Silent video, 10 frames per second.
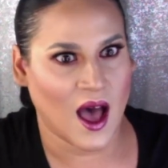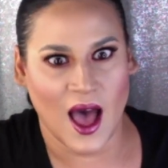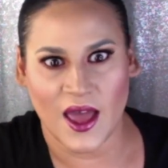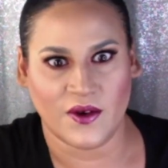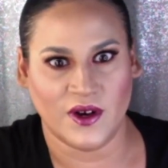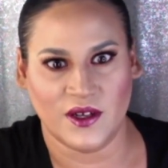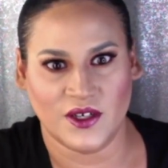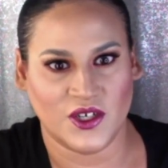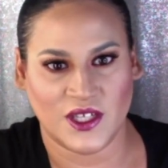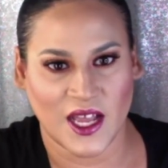I don't
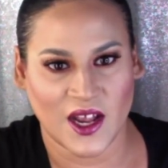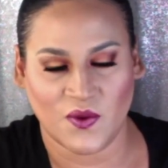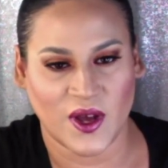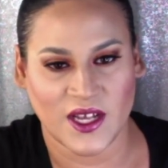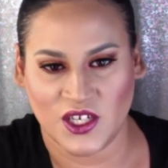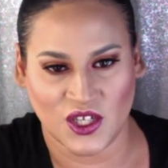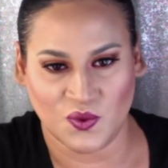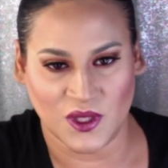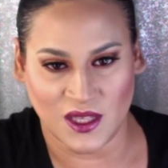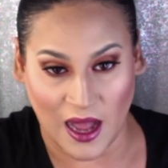understand why it
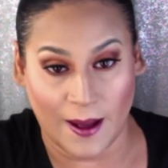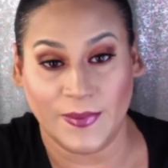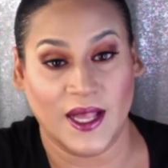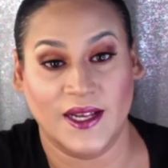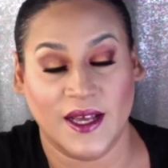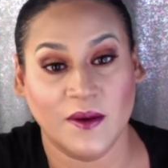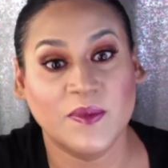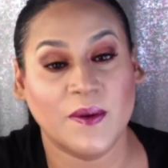just was not blending.